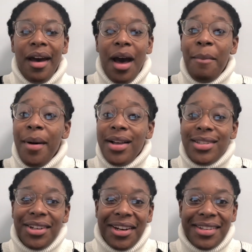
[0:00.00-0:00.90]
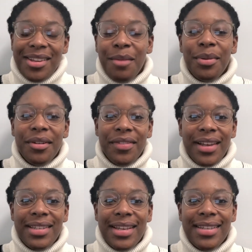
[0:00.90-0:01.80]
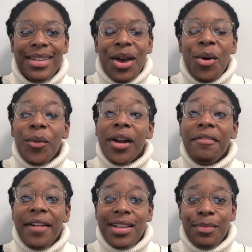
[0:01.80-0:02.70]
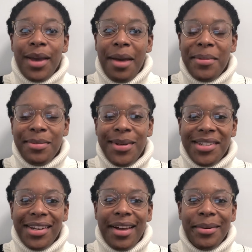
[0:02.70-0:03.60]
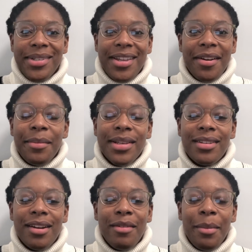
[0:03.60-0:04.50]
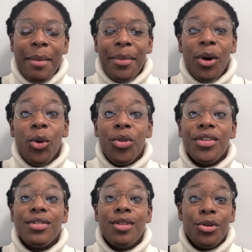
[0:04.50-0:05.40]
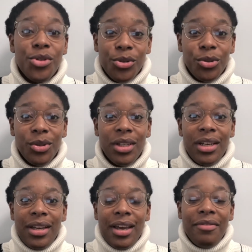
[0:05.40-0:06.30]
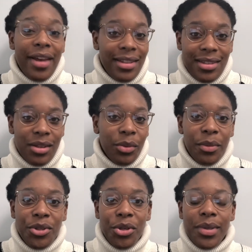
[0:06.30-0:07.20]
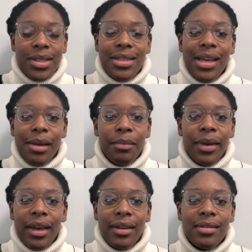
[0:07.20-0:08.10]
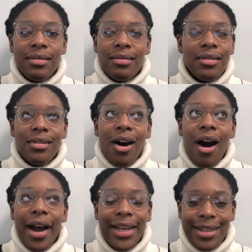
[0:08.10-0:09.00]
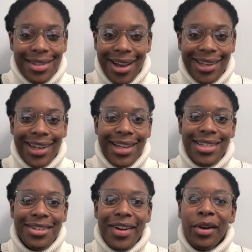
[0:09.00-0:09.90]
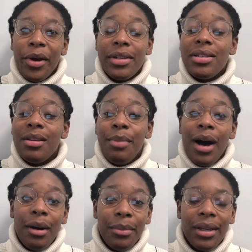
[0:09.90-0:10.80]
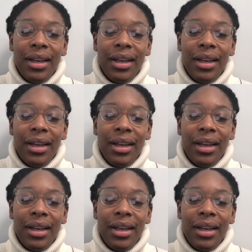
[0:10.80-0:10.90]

A personal example of this is when I first became a speech and language therapist. I remember all the social events that we would do as a team being highly circulated around going to the pub.